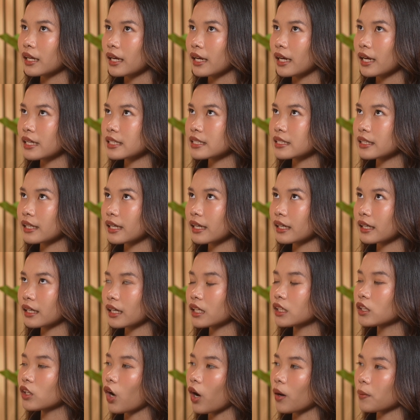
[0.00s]
it's like
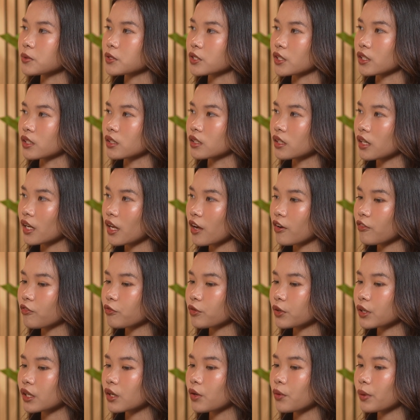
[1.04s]
an option if
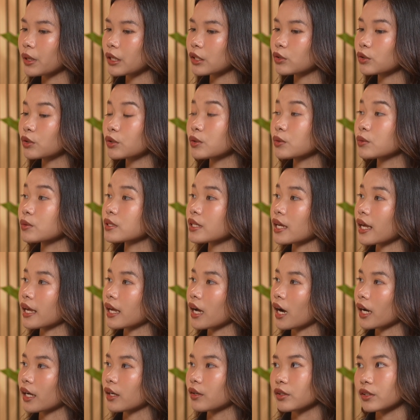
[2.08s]
we're going to use
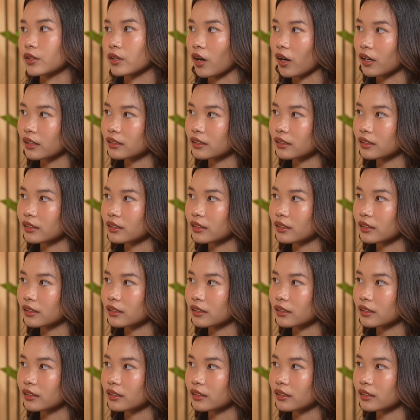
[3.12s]
AI or not.